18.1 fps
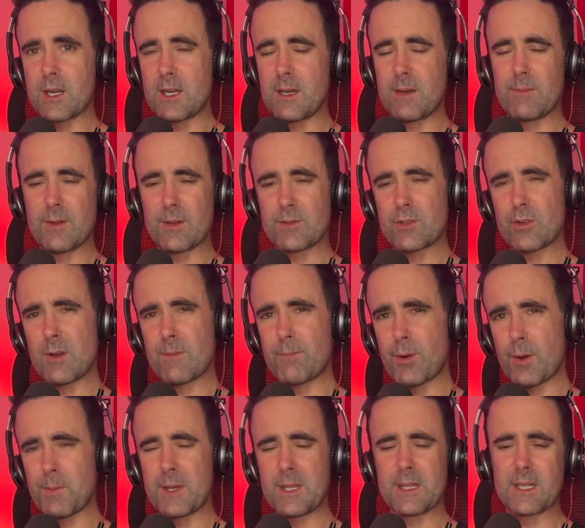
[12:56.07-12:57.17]
I'll try and
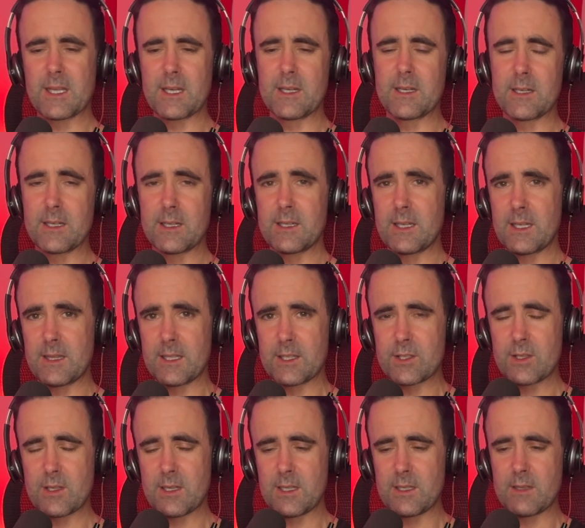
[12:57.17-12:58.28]
pop it in
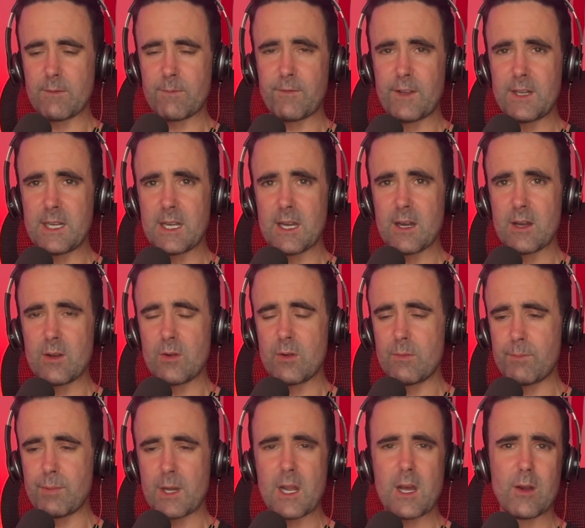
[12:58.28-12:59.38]
the video
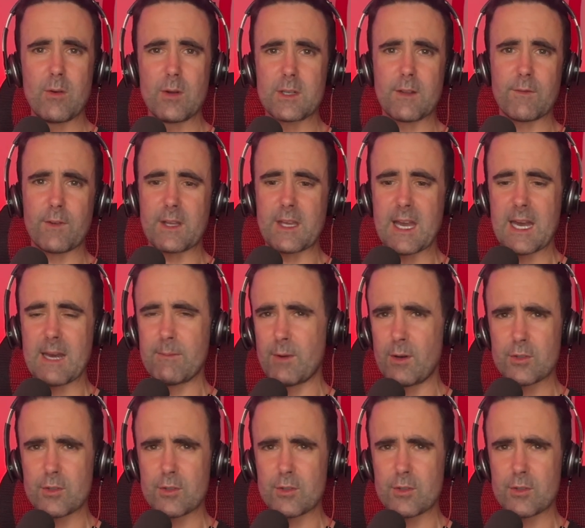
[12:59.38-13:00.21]
below. I don't know if I can.